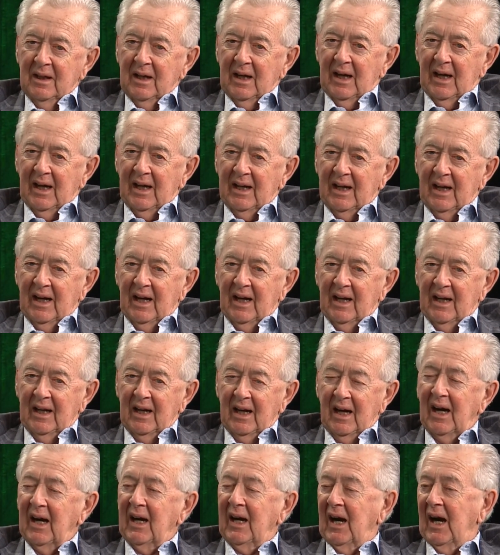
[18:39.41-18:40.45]
and
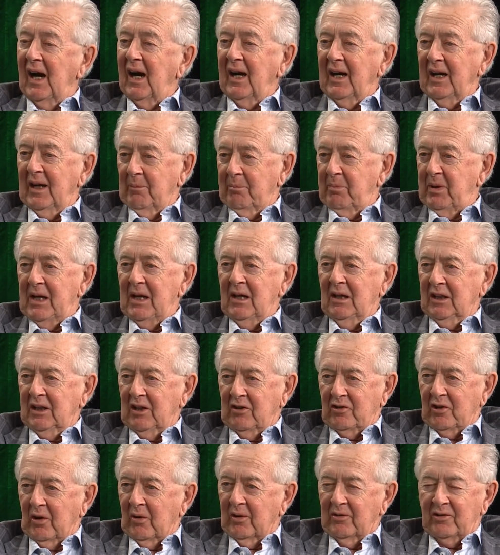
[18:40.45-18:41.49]
I appealed to
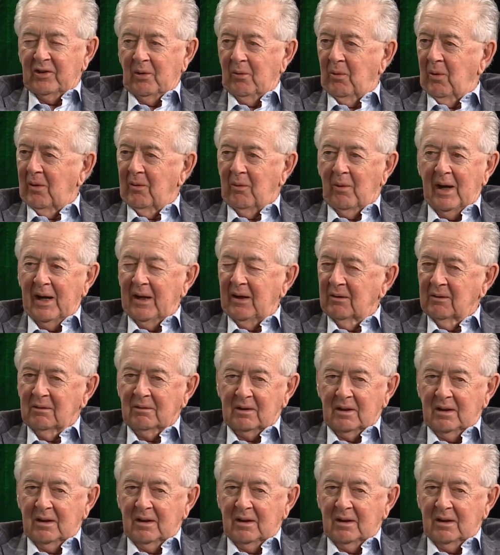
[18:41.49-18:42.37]
Joe and said, "Why don't